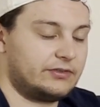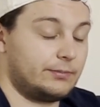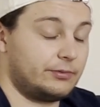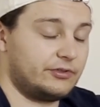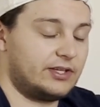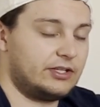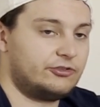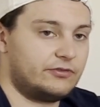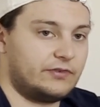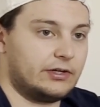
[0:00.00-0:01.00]
the percentage
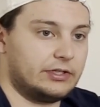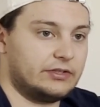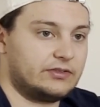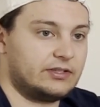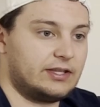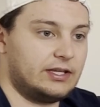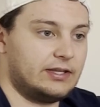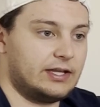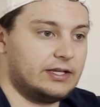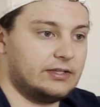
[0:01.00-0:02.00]
of variance
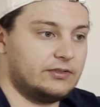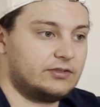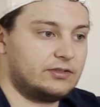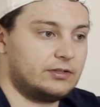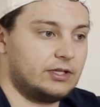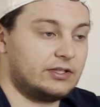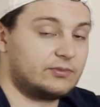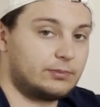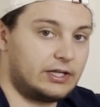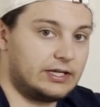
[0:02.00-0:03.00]
that is
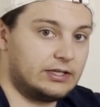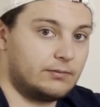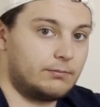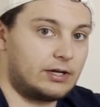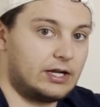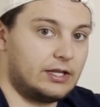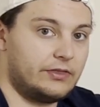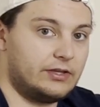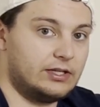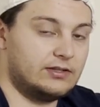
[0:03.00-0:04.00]
explained by
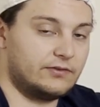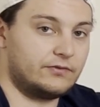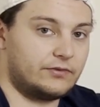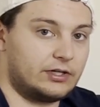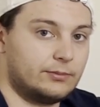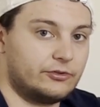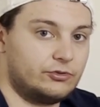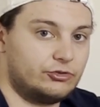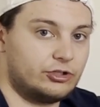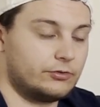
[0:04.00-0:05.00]
the different variables you
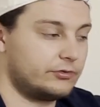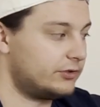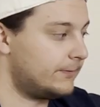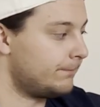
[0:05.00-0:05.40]
chose.